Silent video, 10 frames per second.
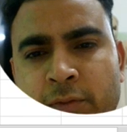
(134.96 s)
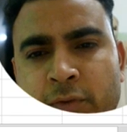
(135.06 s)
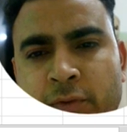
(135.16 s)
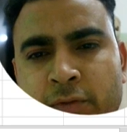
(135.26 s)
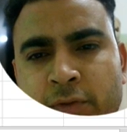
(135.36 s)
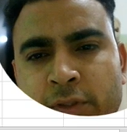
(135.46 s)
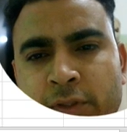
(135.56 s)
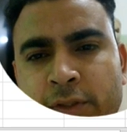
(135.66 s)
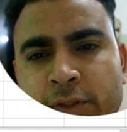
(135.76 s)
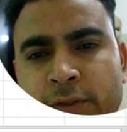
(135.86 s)
Talking about the
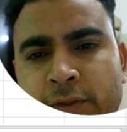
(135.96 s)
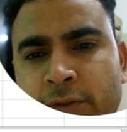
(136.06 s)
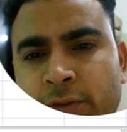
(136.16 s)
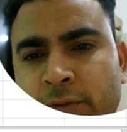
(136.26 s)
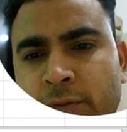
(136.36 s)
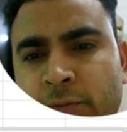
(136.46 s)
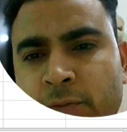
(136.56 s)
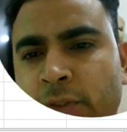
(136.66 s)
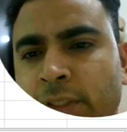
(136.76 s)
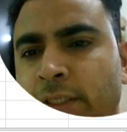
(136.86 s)
function.
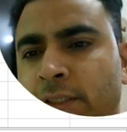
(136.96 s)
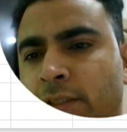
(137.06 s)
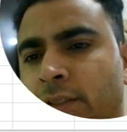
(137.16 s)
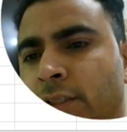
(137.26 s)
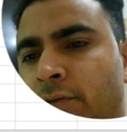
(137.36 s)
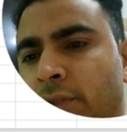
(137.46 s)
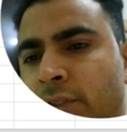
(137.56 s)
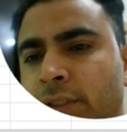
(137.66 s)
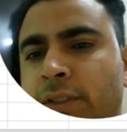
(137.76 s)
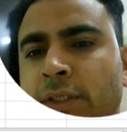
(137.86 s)
Yes, this
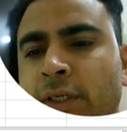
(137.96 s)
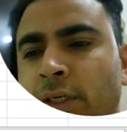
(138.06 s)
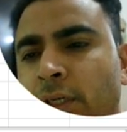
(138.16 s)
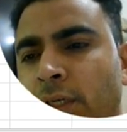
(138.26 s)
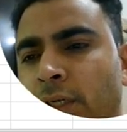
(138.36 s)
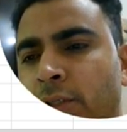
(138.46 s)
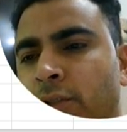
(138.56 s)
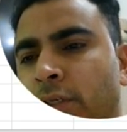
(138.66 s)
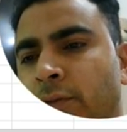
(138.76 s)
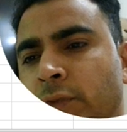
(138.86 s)
function.
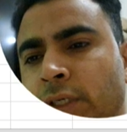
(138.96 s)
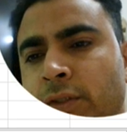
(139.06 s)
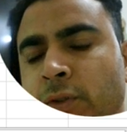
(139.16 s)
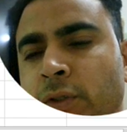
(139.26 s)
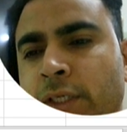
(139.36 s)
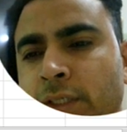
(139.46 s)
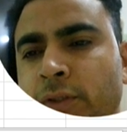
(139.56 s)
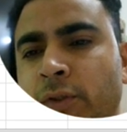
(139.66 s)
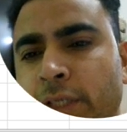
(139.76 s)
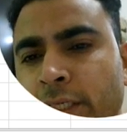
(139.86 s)
You don't have to hold
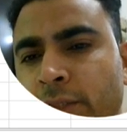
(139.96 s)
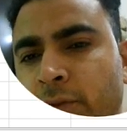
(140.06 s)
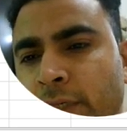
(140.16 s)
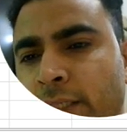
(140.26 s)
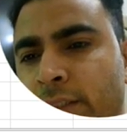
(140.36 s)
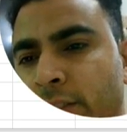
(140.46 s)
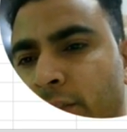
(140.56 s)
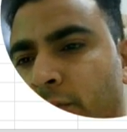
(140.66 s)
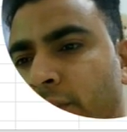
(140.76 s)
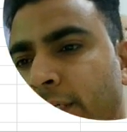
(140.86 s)
the control key. You can
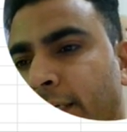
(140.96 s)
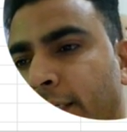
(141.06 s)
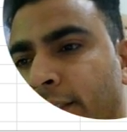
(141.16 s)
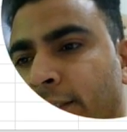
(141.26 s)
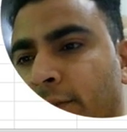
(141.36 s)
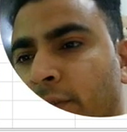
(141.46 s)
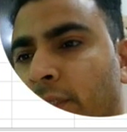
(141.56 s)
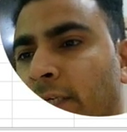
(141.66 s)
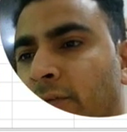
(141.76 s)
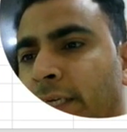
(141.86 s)
just drag it.
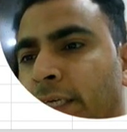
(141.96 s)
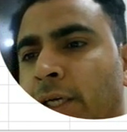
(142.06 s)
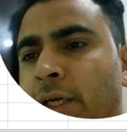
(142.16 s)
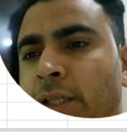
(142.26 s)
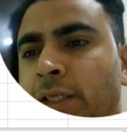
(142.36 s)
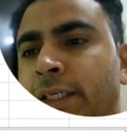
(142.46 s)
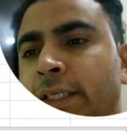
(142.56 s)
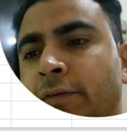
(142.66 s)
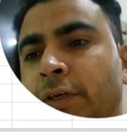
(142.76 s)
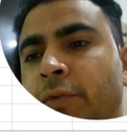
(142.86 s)
That way, the
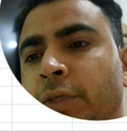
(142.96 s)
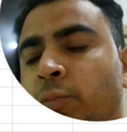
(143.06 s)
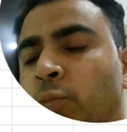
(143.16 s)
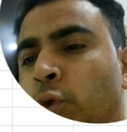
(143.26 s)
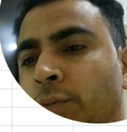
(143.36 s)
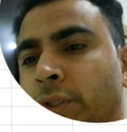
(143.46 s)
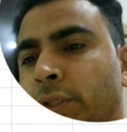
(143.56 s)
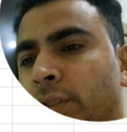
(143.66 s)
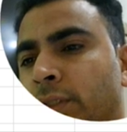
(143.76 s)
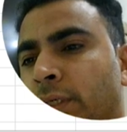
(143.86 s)
data will be
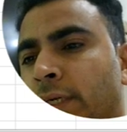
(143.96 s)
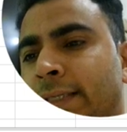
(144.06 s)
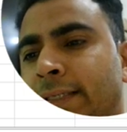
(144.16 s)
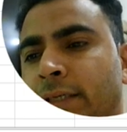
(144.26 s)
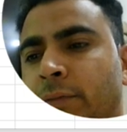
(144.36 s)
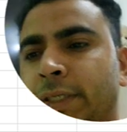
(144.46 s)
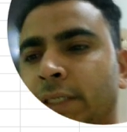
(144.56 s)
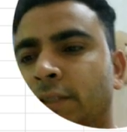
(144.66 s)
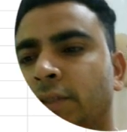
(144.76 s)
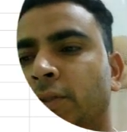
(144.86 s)
moved, cut
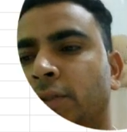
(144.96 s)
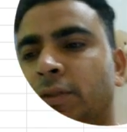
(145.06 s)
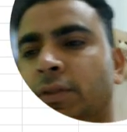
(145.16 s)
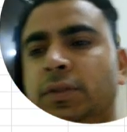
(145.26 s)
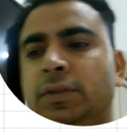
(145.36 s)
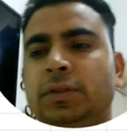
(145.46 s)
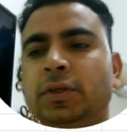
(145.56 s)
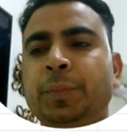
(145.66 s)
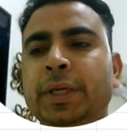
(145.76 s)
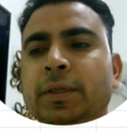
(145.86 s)
and paste, not
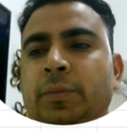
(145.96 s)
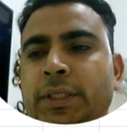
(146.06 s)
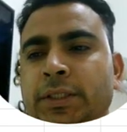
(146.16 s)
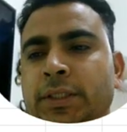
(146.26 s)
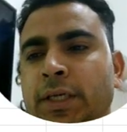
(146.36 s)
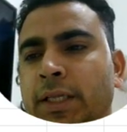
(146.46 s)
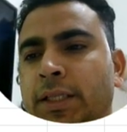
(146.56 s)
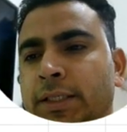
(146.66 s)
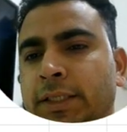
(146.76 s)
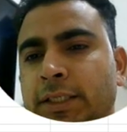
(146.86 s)
copy and paste.
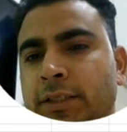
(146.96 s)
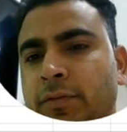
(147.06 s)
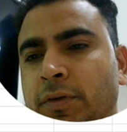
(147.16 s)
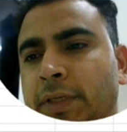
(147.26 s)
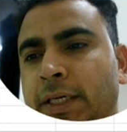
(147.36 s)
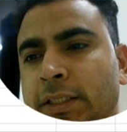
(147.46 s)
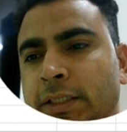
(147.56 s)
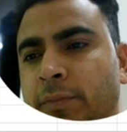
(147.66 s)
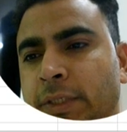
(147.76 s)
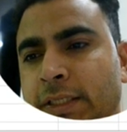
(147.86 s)
In that case, it will be
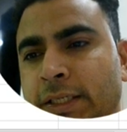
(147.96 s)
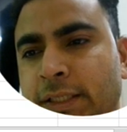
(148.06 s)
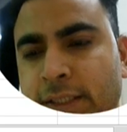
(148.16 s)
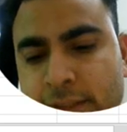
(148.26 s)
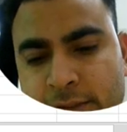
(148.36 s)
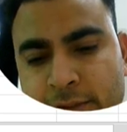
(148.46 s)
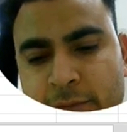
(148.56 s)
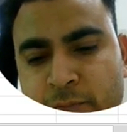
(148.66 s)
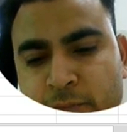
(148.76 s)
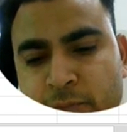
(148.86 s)
cut and paste like that.